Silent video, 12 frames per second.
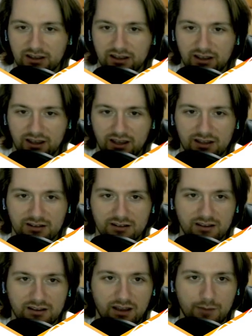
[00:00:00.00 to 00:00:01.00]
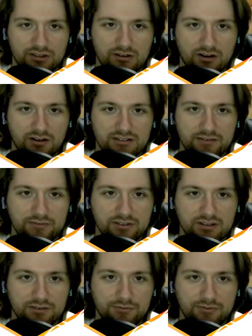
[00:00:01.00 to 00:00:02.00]
And I mean, there are
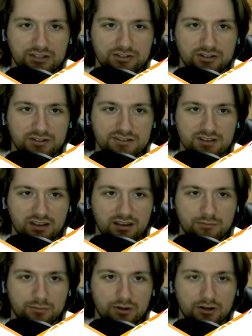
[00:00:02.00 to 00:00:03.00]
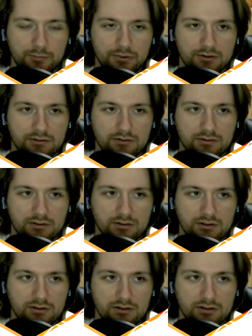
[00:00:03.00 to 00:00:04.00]
definitely features in Burp
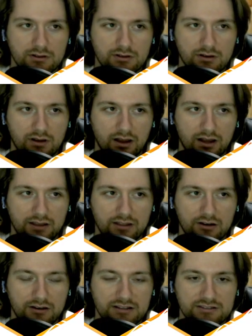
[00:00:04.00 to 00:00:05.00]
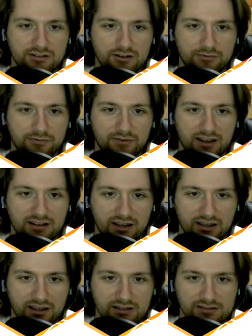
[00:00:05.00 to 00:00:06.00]
that are easier to find, I
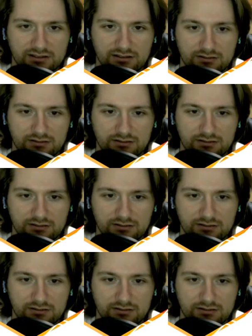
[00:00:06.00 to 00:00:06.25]
guess.